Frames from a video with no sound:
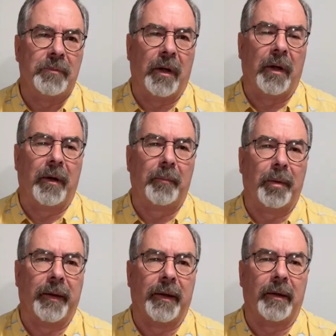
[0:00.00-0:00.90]
I'm
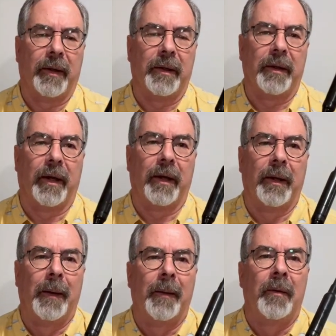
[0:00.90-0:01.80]
playing it like
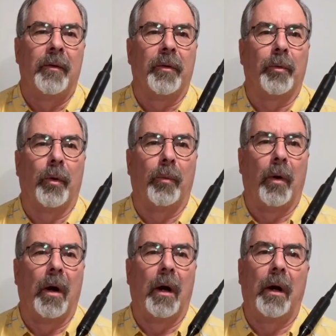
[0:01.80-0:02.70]
that. I'm going
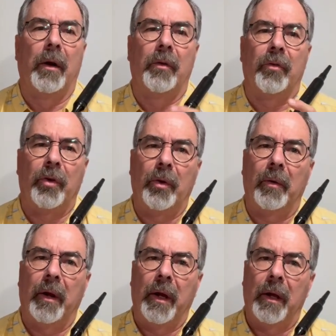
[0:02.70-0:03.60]
1,
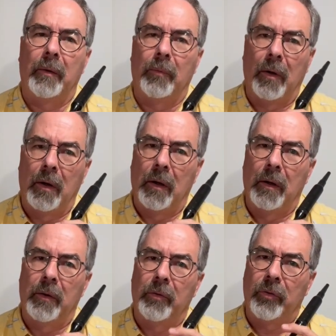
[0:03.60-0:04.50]
2, and
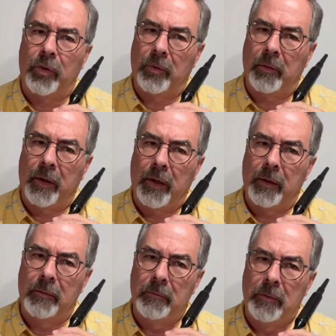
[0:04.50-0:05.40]
1, 2, and.